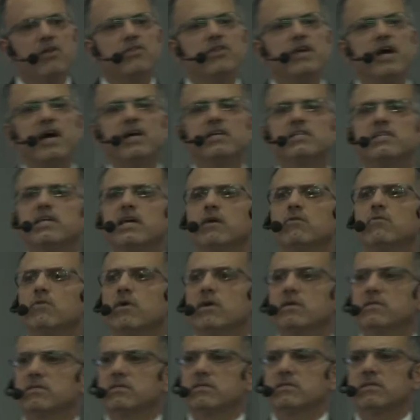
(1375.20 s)
The idea
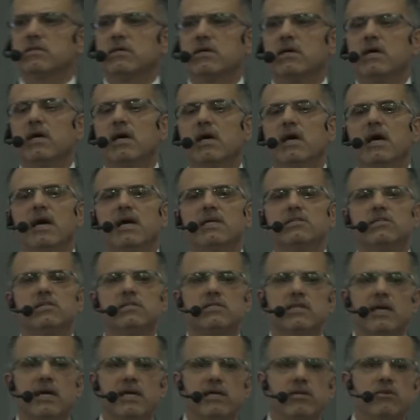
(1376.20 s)
was a
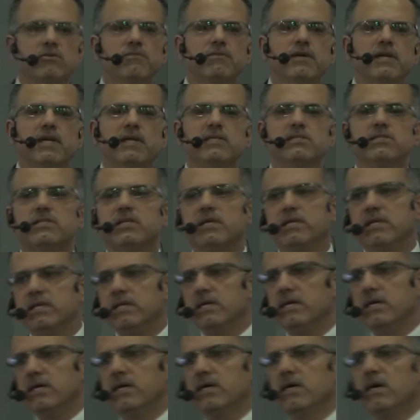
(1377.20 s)
design of an
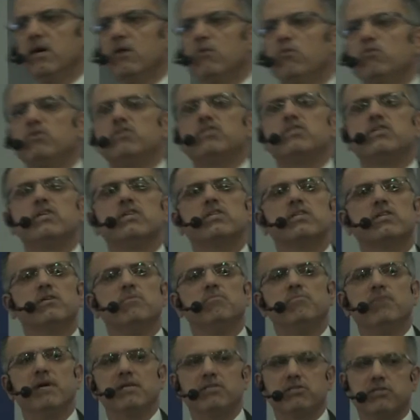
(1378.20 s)
antenna with
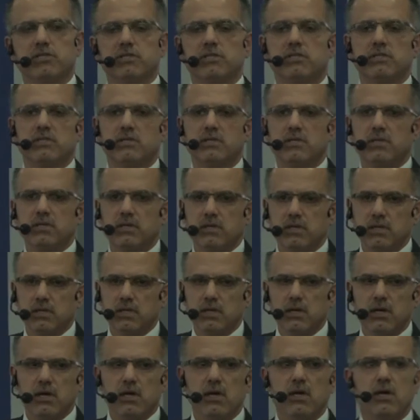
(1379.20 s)
certain budget
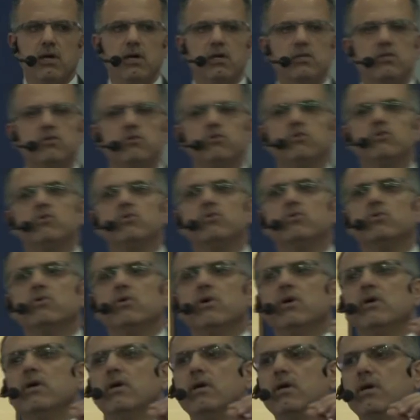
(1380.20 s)
to
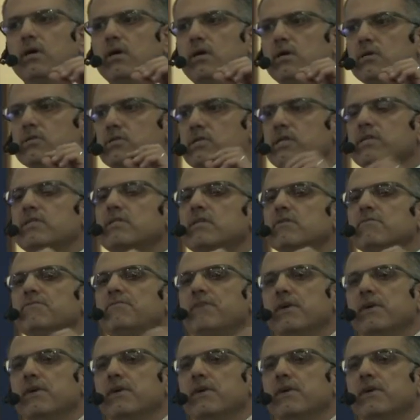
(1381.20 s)
do certain